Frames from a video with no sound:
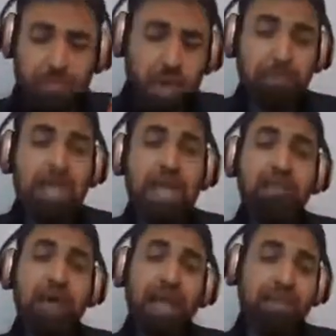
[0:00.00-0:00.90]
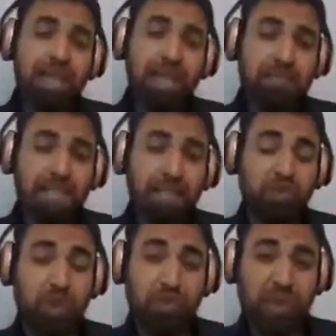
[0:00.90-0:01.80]
Meanwhile, they themselves
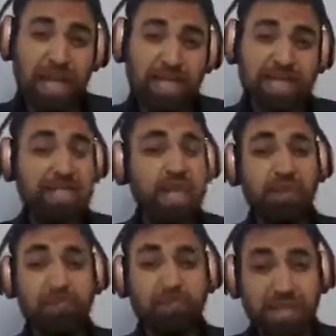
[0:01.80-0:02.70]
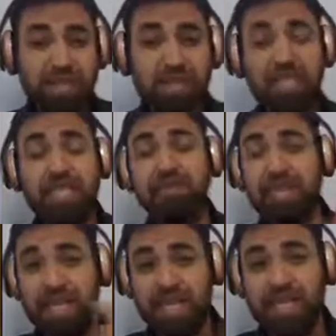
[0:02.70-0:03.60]
were oppressed, they were imprisoned, they were
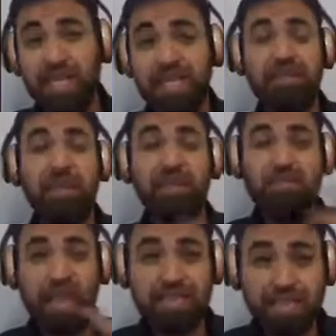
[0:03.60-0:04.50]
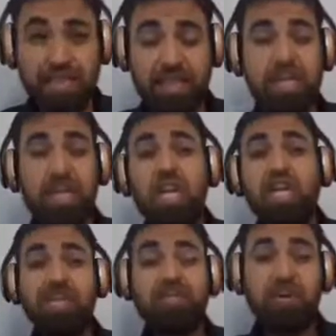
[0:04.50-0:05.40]
killed, they were arrested,
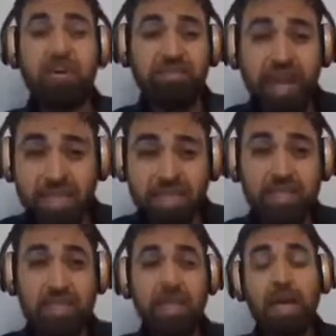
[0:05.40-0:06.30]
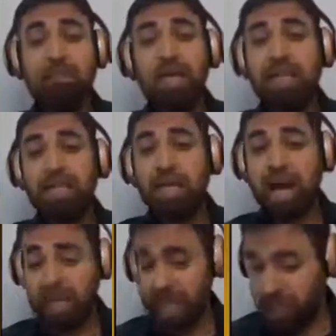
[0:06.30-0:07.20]
they were harassed by the
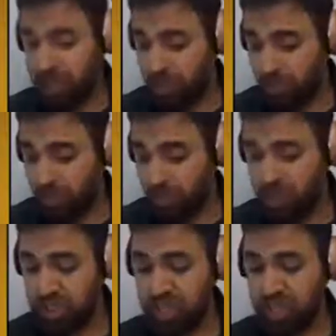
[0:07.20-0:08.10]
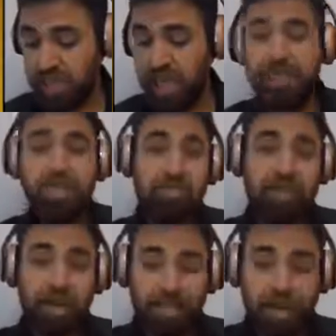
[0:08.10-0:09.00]
Al Khalifa forces in
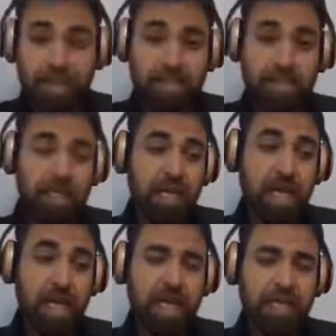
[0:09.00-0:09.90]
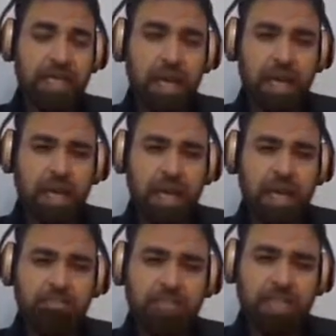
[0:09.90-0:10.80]
different events. And
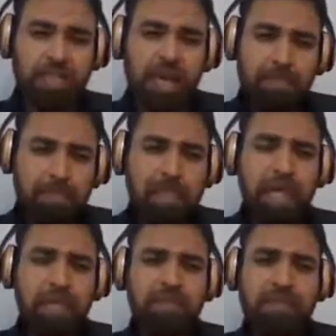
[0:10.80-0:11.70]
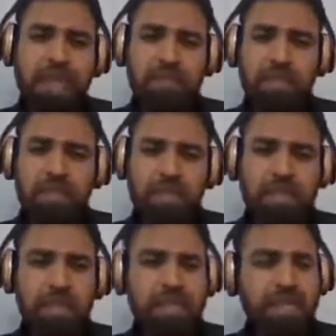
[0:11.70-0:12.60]
uh, still, I believe that
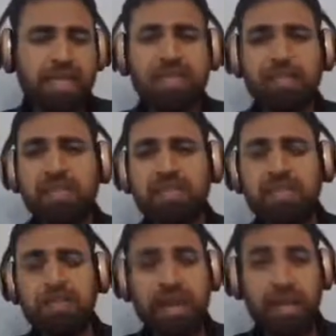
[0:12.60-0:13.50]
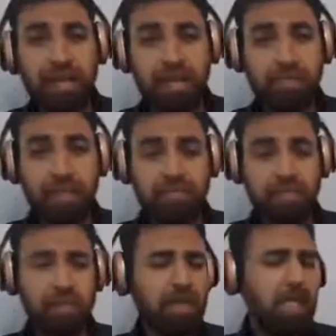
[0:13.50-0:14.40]
the sentiments of the Bahraini
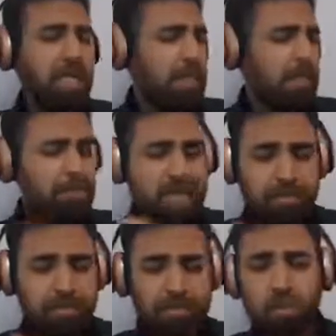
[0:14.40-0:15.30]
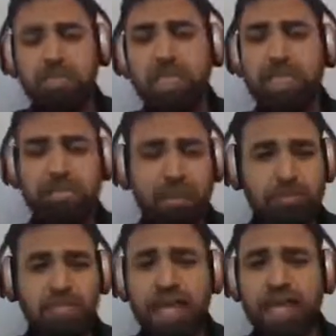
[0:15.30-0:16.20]
people, be them Sunnis, be them
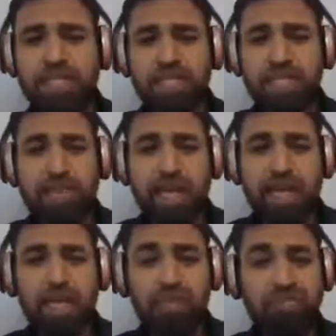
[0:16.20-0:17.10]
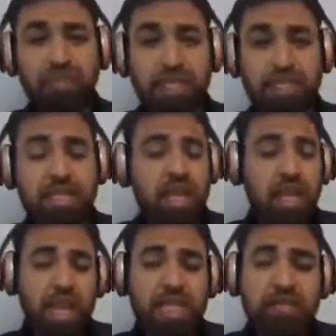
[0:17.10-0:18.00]
Shias, it doesn't make any difference.
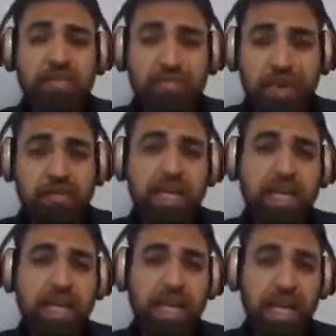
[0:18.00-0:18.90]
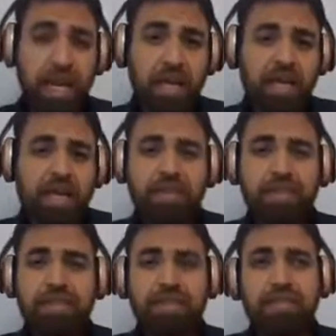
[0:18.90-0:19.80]
It's very clear. This
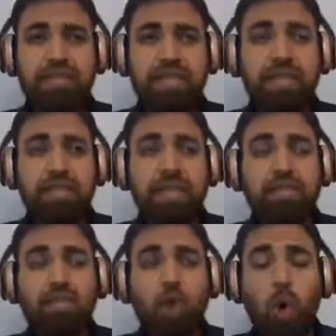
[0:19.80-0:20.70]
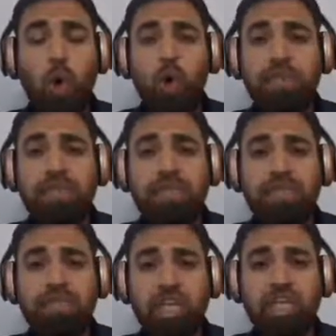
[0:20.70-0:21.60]
is the sentiments of the whole
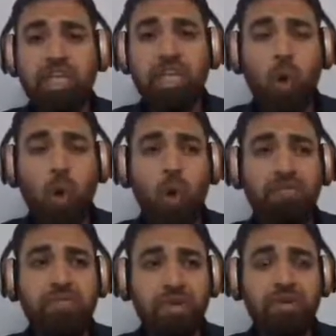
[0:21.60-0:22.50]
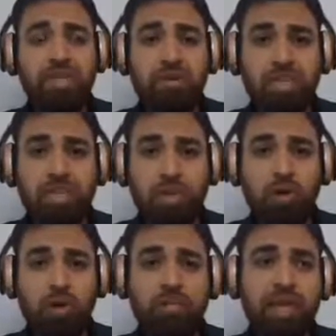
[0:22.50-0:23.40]
Muslim nation, whole world across the
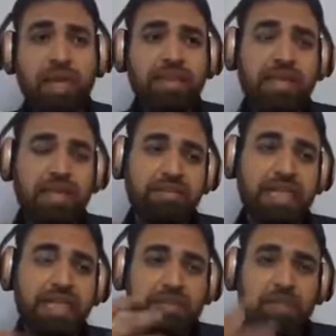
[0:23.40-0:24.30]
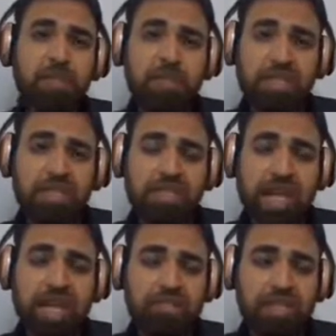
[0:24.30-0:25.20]
globe. Their sentiments towards
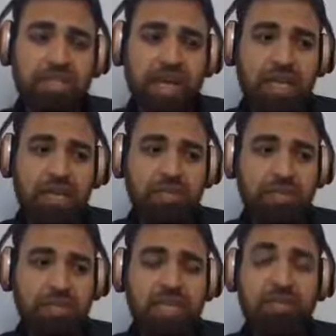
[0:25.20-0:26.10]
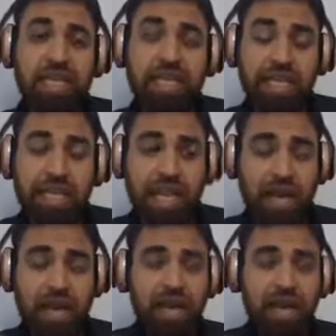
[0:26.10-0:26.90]
Israel, Israeli regime is very clear.